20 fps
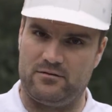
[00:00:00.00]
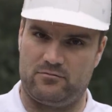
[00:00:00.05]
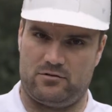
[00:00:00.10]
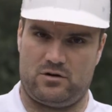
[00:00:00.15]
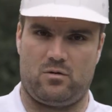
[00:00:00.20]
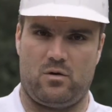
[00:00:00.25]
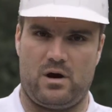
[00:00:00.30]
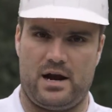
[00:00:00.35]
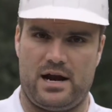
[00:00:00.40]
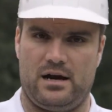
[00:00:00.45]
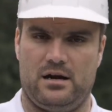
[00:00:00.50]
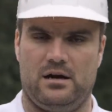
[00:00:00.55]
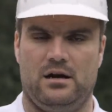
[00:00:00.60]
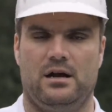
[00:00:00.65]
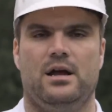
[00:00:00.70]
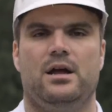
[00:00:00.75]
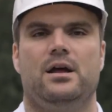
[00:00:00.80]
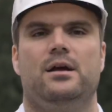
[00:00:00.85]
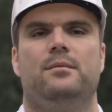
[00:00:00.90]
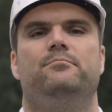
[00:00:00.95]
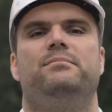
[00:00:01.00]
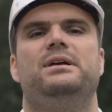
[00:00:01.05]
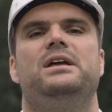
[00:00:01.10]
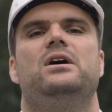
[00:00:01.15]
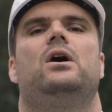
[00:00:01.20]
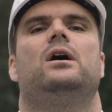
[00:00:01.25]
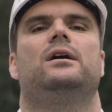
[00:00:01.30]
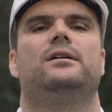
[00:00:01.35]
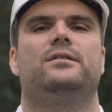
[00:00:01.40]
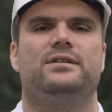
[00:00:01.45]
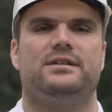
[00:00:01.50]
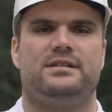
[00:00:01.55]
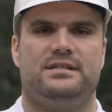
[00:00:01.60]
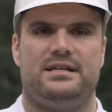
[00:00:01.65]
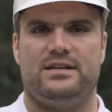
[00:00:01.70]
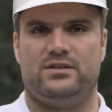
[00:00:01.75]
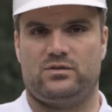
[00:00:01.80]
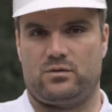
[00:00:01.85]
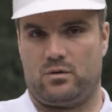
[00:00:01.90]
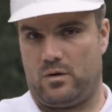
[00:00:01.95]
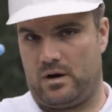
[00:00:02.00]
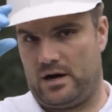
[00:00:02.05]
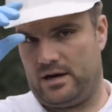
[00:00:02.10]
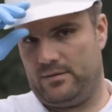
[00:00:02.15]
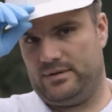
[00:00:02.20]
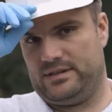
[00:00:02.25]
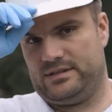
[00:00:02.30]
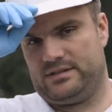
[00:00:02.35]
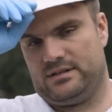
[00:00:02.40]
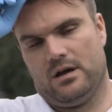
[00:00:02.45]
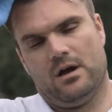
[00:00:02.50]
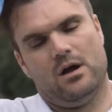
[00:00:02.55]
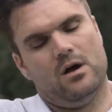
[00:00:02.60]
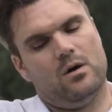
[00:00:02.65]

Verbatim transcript: require beyond the state's requirements.